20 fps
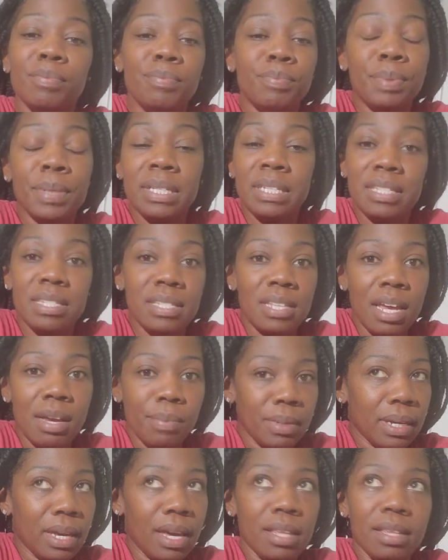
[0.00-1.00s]
putting this
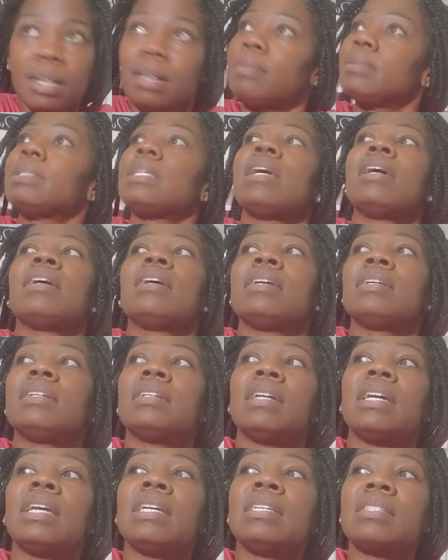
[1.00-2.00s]
table together? I was like,
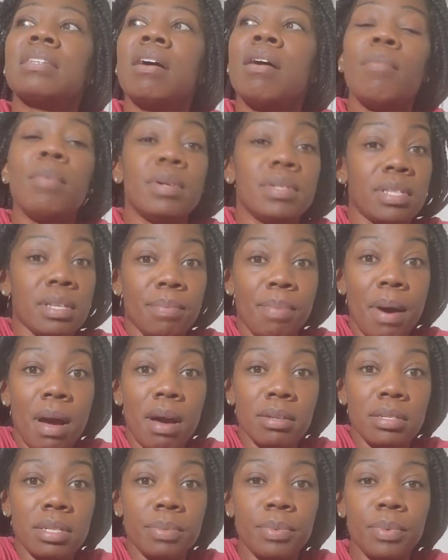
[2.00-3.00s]
it's almost
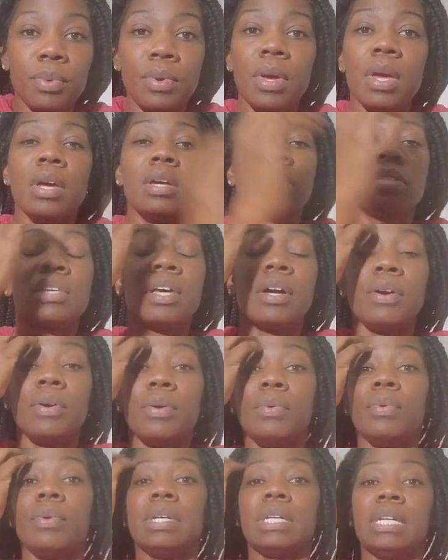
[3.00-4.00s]
impossible.
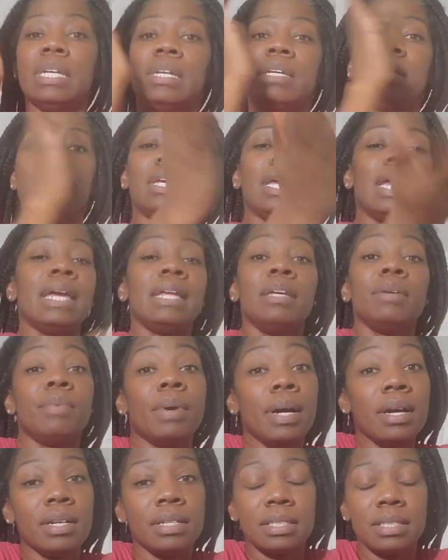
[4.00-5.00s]
So, and it
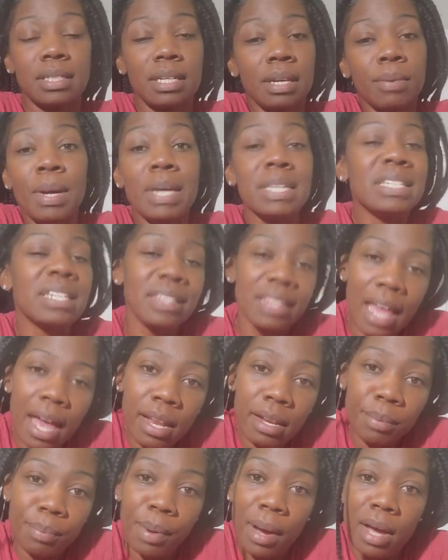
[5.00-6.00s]
wasn't
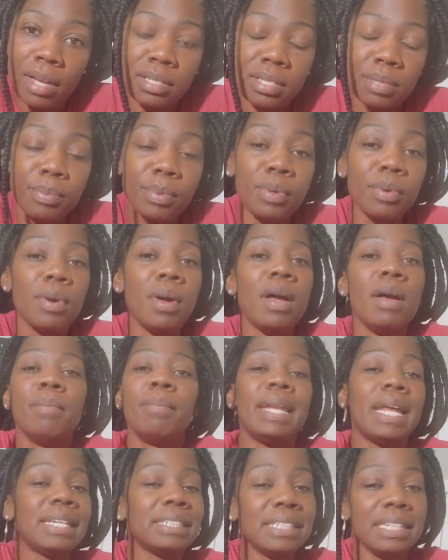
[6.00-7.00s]
that impossible,
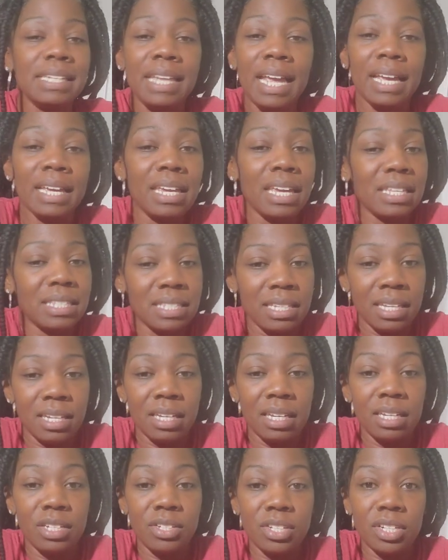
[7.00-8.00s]
but I did not get 10
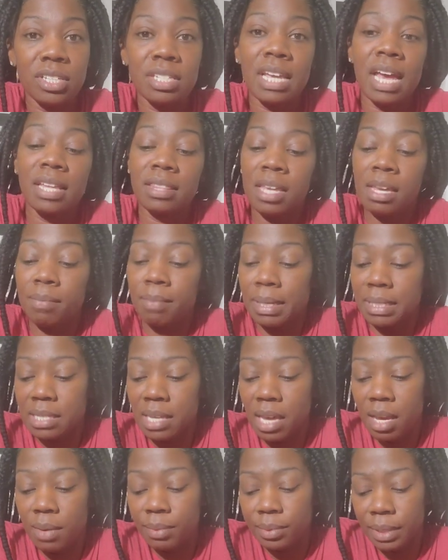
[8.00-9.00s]
inches. I think my
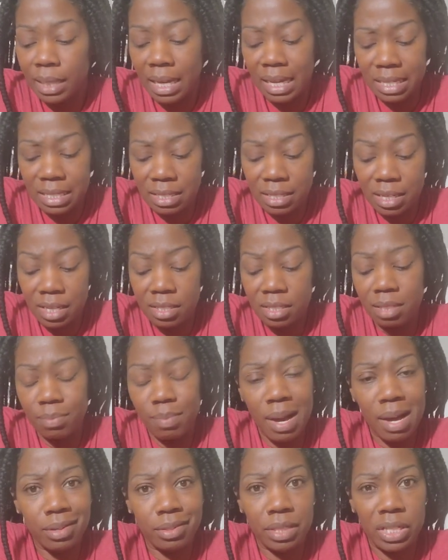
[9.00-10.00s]
table now stands
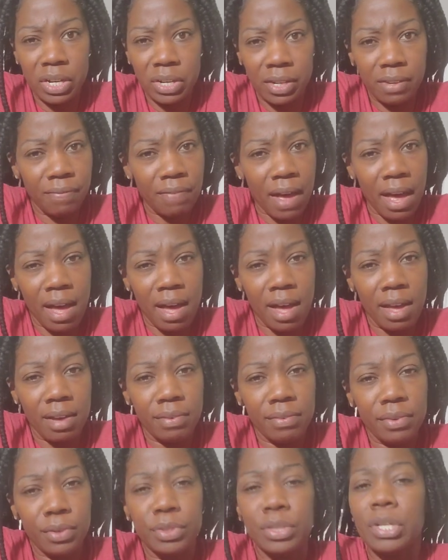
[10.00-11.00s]
about 35
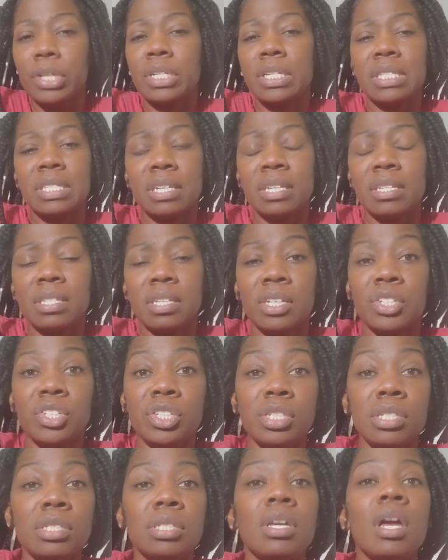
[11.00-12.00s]
or 36
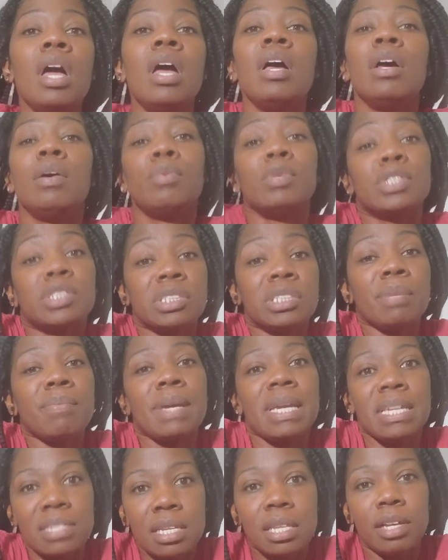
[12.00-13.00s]
inches, which to
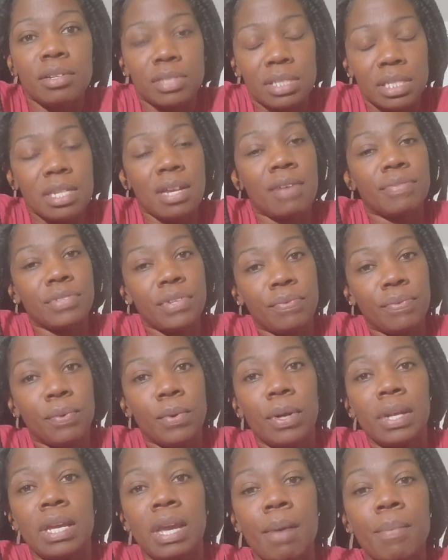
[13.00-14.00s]
me is close enough to
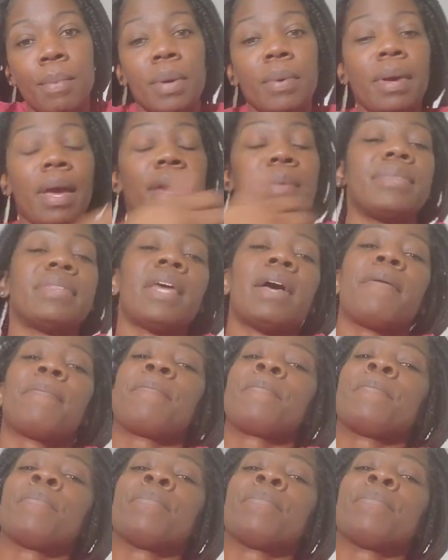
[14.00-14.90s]
40. I'm okay with that.